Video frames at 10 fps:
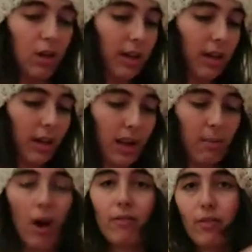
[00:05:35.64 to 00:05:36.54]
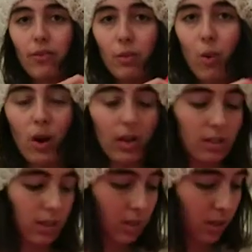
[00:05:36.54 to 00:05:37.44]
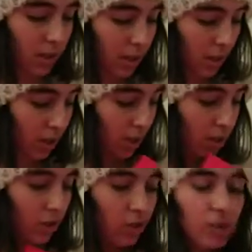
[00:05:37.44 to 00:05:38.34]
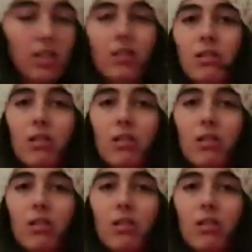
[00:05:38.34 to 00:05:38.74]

It can come off if you want. Just a